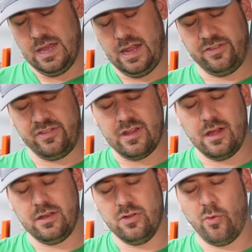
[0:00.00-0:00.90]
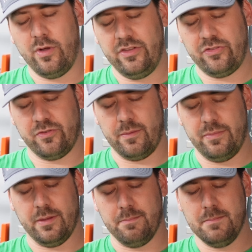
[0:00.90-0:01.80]
it's not noise
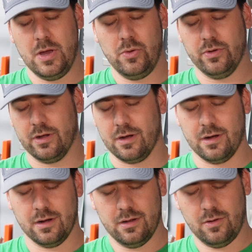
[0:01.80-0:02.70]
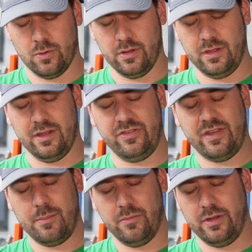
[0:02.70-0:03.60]
from the motor or the
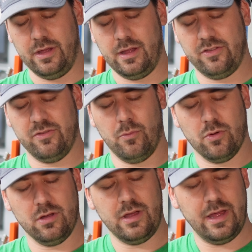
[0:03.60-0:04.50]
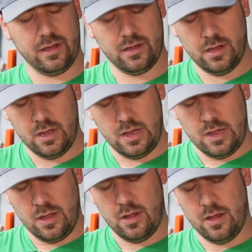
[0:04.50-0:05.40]
assembly. It's more like
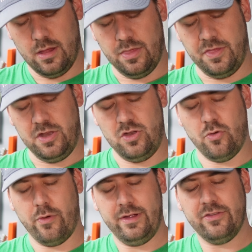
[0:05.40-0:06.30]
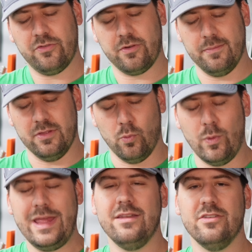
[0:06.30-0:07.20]
the noise from the
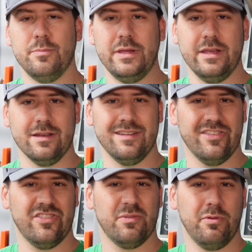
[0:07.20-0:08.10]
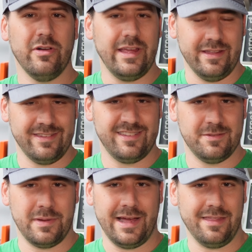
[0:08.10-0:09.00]
wind being
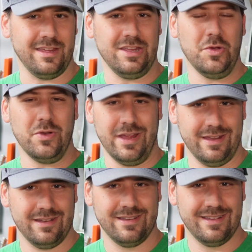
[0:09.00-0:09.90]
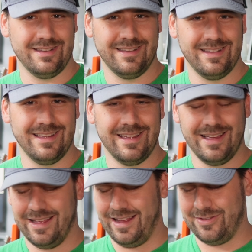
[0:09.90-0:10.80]
displaced by the unit.
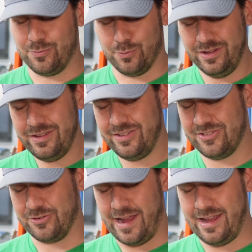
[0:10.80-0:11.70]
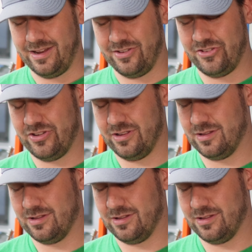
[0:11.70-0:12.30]
It's really strange.